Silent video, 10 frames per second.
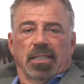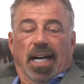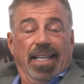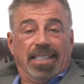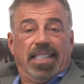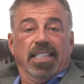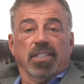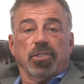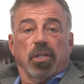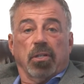
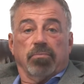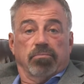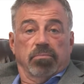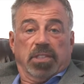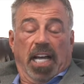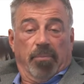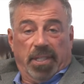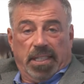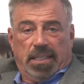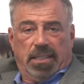ideas are dime a
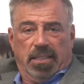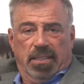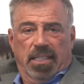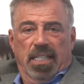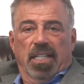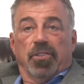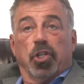dozen. The